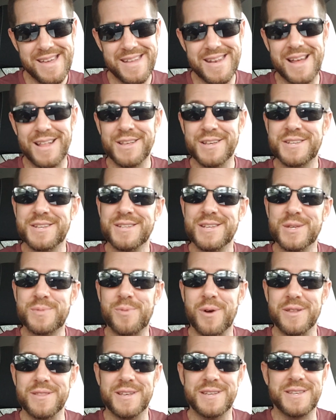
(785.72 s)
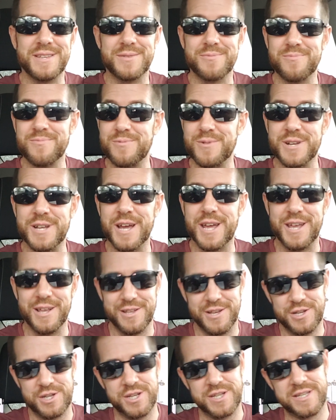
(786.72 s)
Now listen to this part. This is
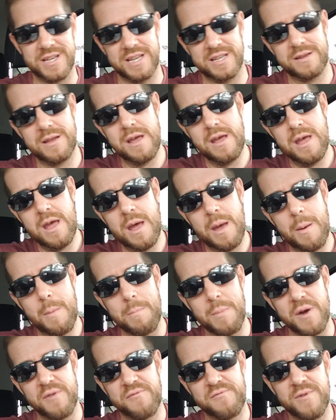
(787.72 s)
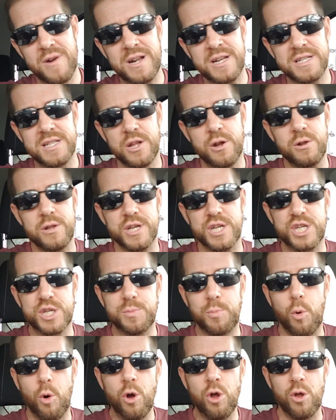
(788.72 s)
ridiculous. She says, my friends literally
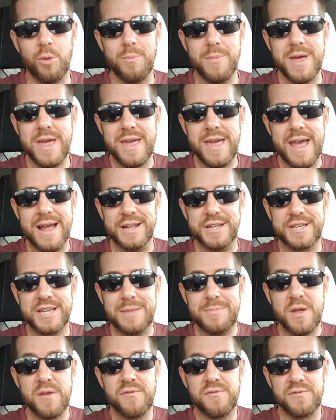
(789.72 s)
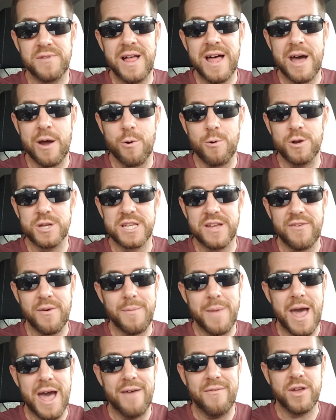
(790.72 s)
spoil me and send me flowers if
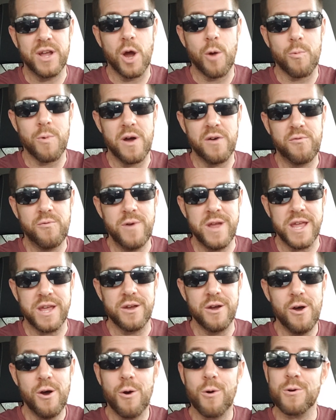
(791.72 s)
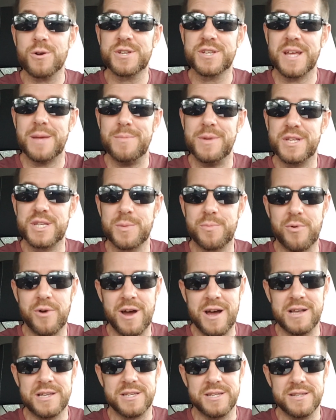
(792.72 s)
I'm having a rough week, or send me
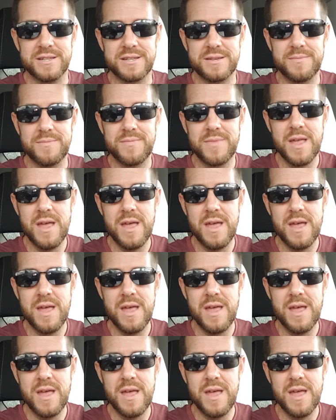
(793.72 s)
surprises.